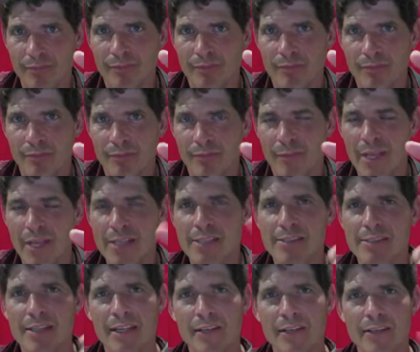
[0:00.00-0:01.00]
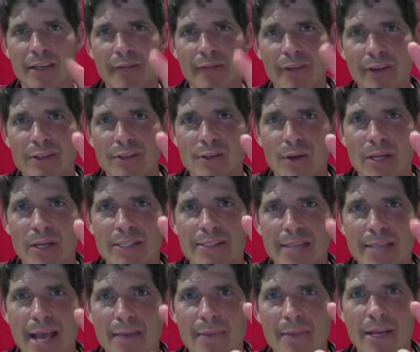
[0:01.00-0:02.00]
it's just like your fingers going
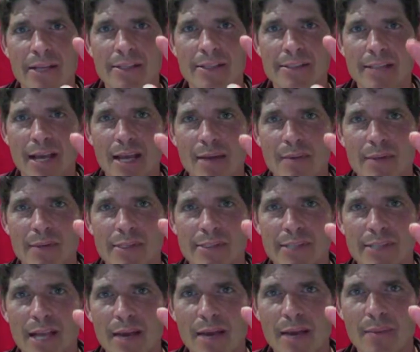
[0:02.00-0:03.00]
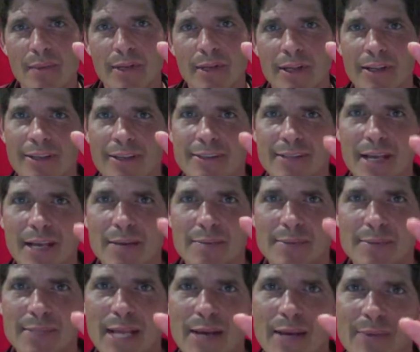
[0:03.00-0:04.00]
tap, tap, tap, tap,
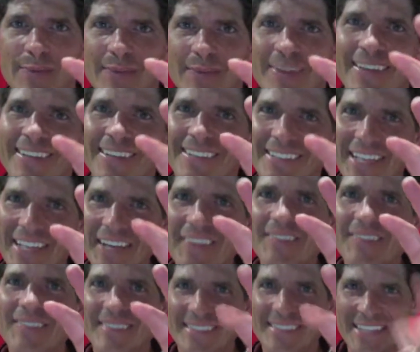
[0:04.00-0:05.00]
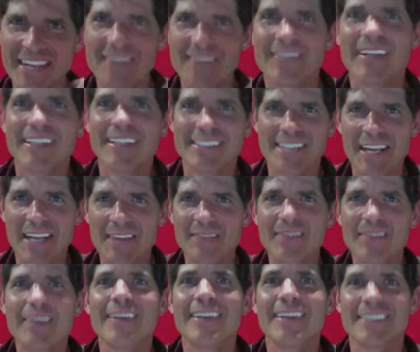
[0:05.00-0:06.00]
tap, tap, tap, tap, tap, tap, tap,
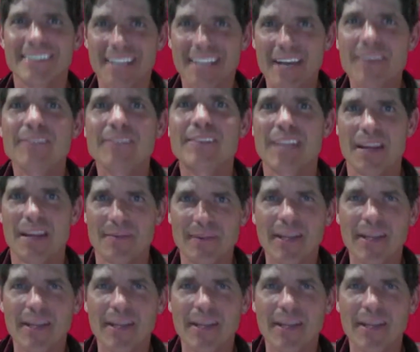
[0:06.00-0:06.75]
tap, tap, tap, tap.